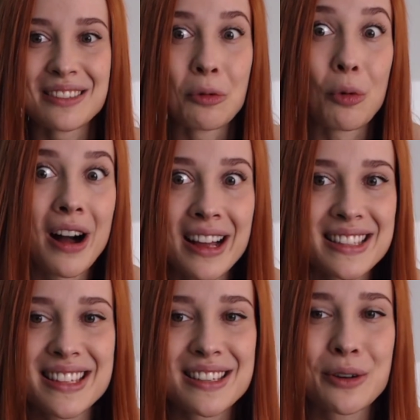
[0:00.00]

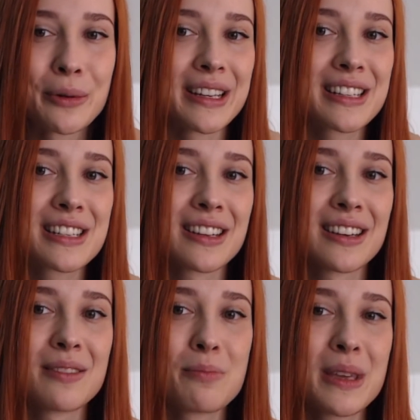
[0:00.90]
wants is going
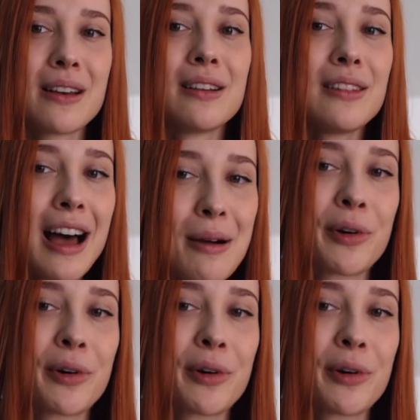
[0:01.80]
to be a lot